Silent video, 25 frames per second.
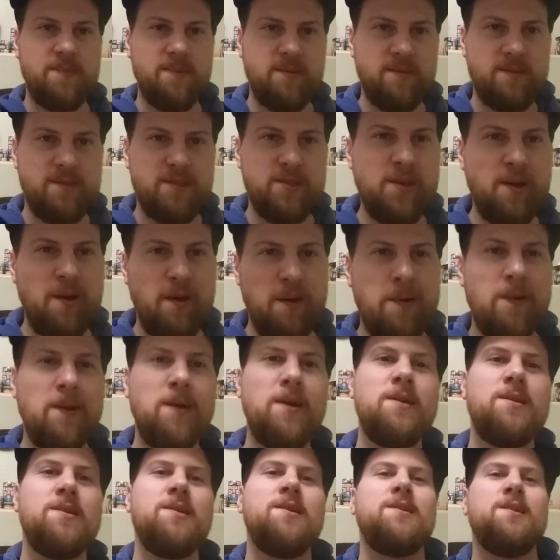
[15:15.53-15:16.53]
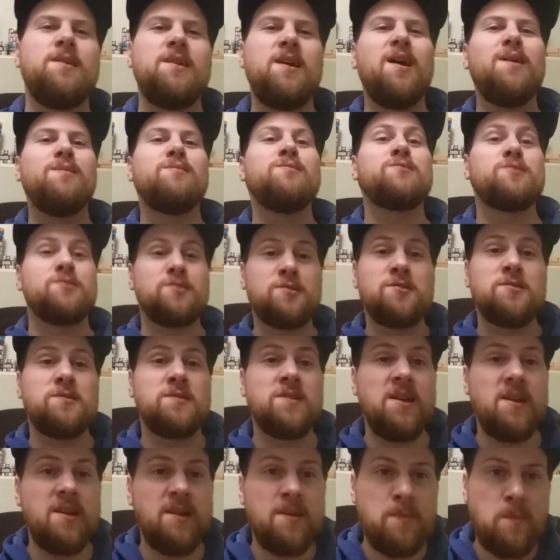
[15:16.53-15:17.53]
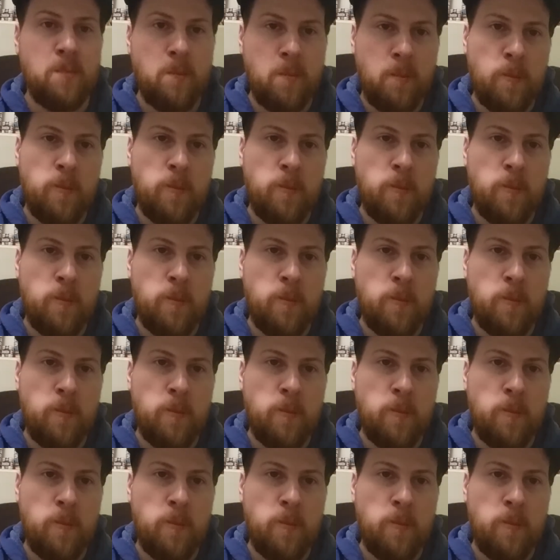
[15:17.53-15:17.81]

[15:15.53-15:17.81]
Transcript: So I'm sure she'll get it.